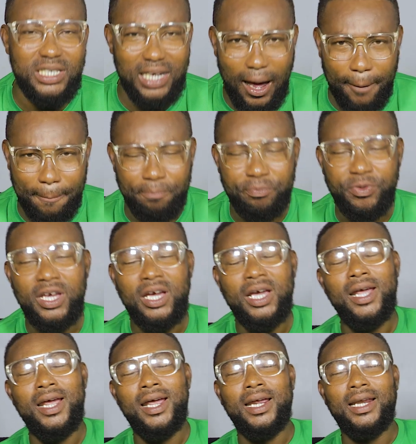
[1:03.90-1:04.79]
Delap.
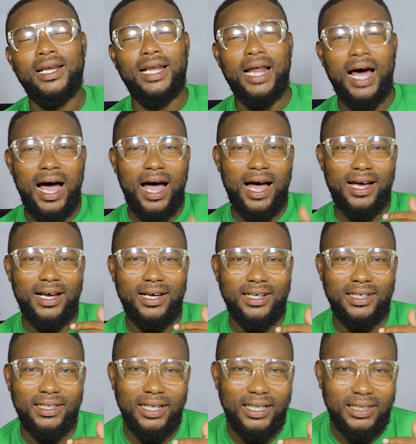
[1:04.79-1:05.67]
Now
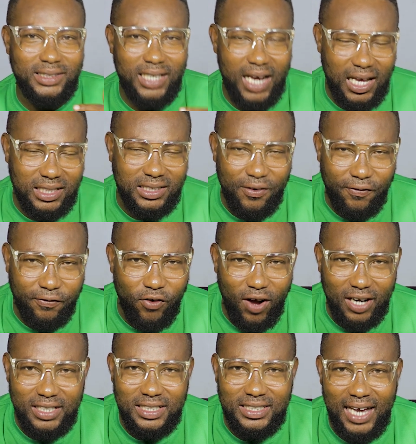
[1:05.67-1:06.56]
Chelsea
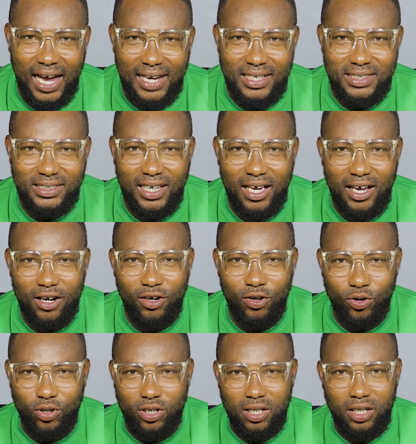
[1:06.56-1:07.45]
for decided say,
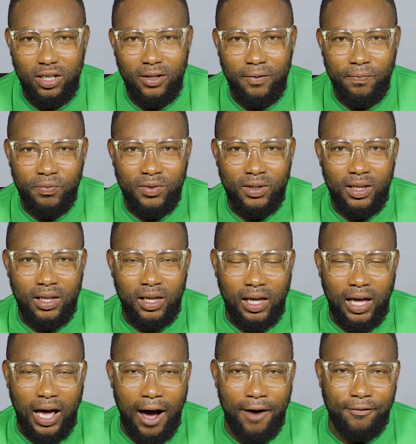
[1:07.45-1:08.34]
look,
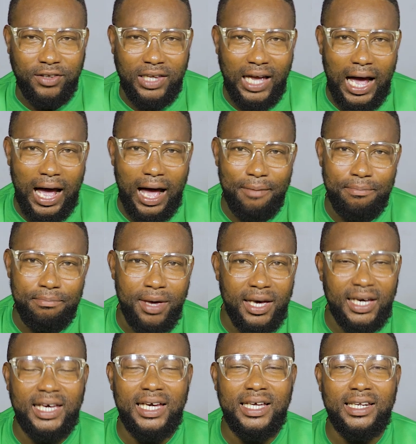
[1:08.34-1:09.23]
after
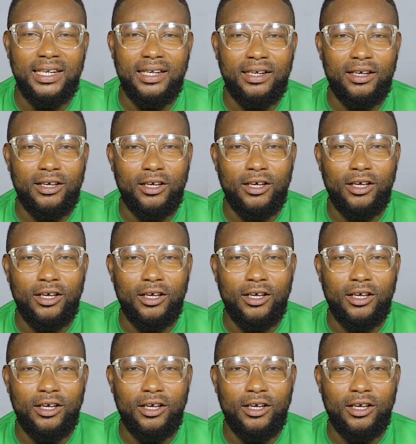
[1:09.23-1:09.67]
making